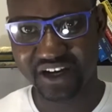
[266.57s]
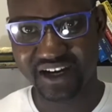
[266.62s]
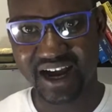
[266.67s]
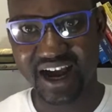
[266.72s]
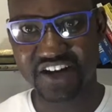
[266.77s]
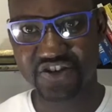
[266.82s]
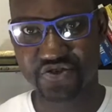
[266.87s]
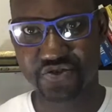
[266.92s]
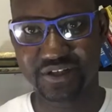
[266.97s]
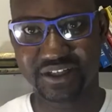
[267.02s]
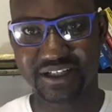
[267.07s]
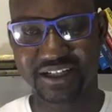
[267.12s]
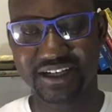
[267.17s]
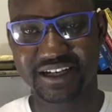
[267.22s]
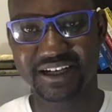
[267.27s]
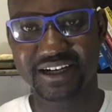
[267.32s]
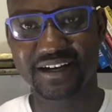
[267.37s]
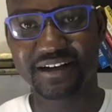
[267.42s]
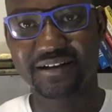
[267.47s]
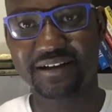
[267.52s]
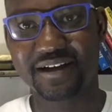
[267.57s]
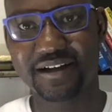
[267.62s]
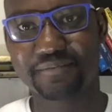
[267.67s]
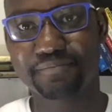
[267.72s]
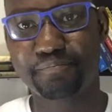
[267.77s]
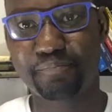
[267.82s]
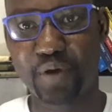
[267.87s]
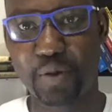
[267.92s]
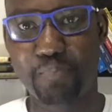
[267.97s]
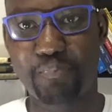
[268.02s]
actually
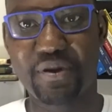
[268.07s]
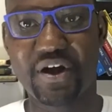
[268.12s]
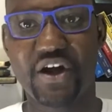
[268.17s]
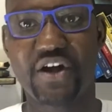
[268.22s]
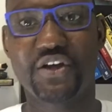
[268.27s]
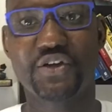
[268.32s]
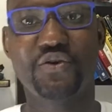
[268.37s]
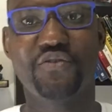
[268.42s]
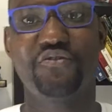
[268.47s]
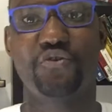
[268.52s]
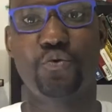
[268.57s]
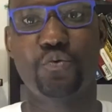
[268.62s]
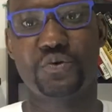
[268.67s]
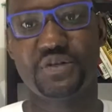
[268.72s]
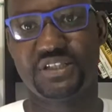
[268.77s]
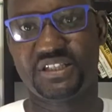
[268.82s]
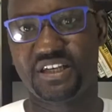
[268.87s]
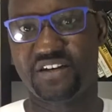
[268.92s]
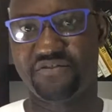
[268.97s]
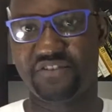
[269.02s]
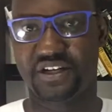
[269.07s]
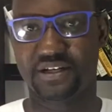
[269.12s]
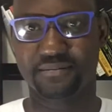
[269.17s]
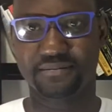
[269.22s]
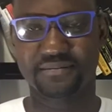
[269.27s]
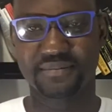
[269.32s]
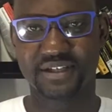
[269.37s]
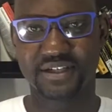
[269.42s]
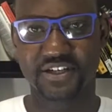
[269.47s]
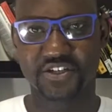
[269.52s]
prepare you for receiving.
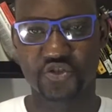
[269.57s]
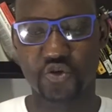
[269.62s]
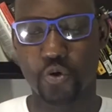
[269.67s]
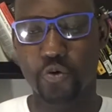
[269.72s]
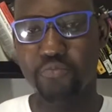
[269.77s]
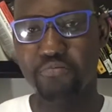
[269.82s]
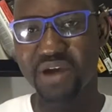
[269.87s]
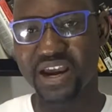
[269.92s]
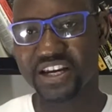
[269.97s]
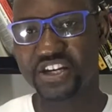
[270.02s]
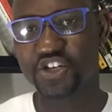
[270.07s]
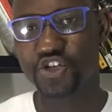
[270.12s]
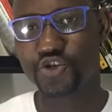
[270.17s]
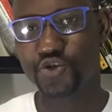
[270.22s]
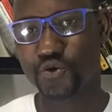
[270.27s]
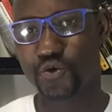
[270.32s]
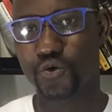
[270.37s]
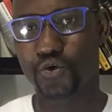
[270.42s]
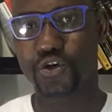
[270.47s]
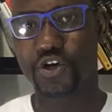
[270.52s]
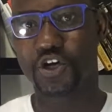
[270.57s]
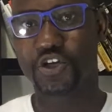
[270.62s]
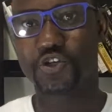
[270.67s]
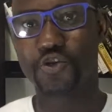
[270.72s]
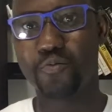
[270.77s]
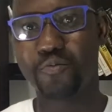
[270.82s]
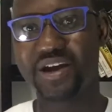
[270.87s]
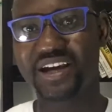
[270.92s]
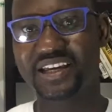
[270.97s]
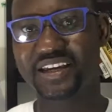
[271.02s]
So make sure
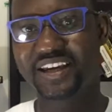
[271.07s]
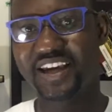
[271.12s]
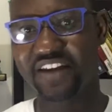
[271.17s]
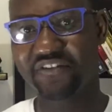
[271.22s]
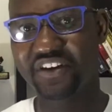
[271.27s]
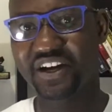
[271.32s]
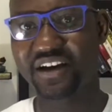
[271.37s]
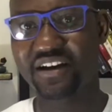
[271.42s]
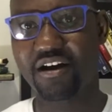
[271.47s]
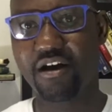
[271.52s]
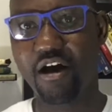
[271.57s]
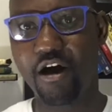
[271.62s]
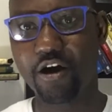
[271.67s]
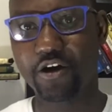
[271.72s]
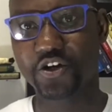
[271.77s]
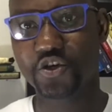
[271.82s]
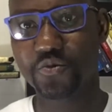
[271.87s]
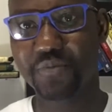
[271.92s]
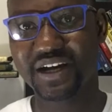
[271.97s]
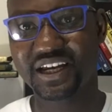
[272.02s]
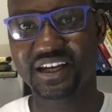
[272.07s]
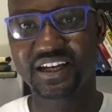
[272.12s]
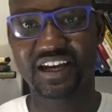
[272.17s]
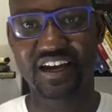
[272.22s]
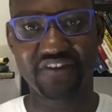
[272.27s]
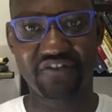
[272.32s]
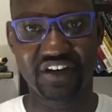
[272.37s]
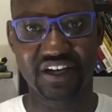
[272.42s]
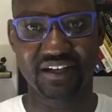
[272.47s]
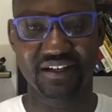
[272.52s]
you make giving an art. You make
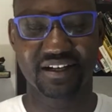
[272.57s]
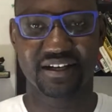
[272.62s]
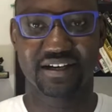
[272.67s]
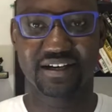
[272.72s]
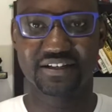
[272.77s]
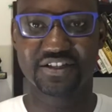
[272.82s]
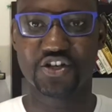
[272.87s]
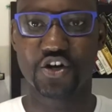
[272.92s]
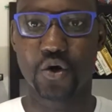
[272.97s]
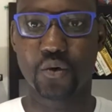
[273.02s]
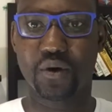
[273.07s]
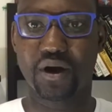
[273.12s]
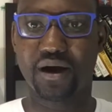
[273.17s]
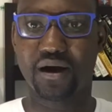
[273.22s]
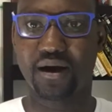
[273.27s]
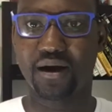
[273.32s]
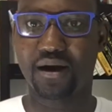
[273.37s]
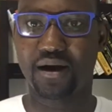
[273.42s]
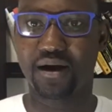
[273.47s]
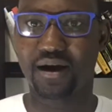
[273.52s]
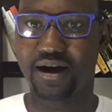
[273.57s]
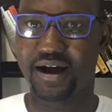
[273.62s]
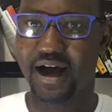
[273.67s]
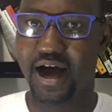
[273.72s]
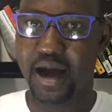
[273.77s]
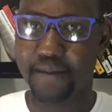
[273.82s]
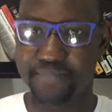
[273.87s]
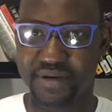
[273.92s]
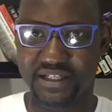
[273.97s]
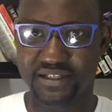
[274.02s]
giving, a
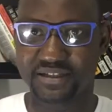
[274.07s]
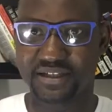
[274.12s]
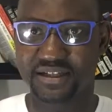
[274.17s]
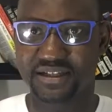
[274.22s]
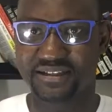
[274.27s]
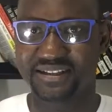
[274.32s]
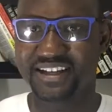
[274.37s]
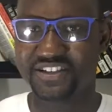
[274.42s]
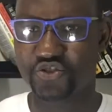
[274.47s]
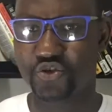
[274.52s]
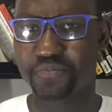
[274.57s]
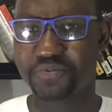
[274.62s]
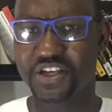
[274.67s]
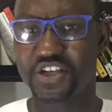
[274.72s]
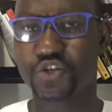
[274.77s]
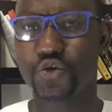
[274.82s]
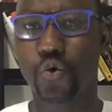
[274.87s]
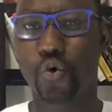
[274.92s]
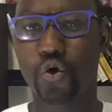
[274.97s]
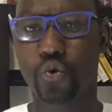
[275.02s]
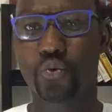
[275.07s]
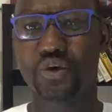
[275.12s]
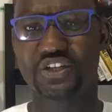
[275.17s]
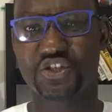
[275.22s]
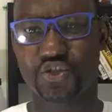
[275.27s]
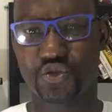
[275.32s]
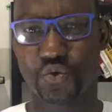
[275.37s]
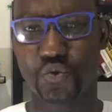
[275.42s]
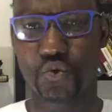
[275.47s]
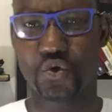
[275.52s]
habit. That's something you
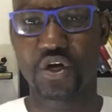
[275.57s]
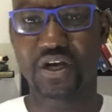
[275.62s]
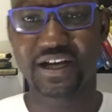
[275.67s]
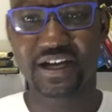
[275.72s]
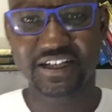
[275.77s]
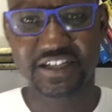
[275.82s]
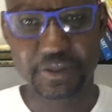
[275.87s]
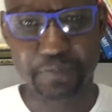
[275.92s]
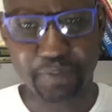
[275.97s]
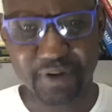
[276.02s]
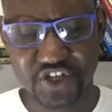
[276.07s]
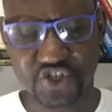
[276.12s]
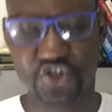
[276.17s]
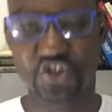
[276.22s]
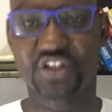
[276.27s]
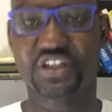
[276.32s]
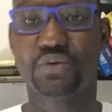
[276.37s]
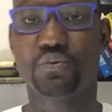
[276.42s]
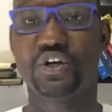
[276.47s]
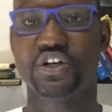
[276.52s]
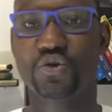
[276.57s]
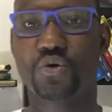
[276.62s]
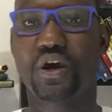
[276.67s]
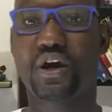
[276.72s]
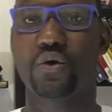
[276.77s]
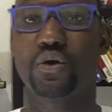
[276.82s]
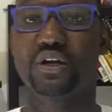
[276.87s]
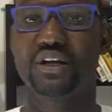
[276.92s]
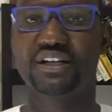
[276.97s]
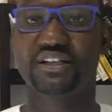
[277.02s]
always do, especially when you are
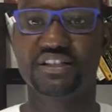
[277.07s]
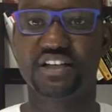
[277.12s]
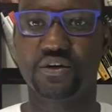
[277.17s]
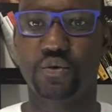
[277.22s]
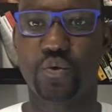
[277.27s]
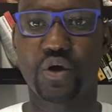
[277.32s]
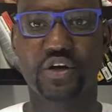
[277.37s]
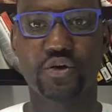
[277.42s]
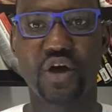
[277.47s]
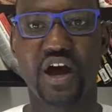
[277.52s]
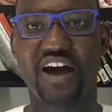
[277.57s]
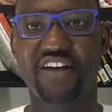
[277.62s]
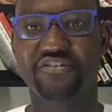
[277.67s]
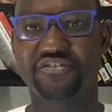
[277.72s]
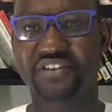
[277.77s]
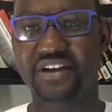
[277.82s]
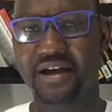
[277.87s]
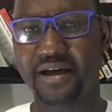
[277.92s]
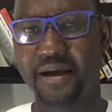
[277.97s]
on LinkedIn, where you have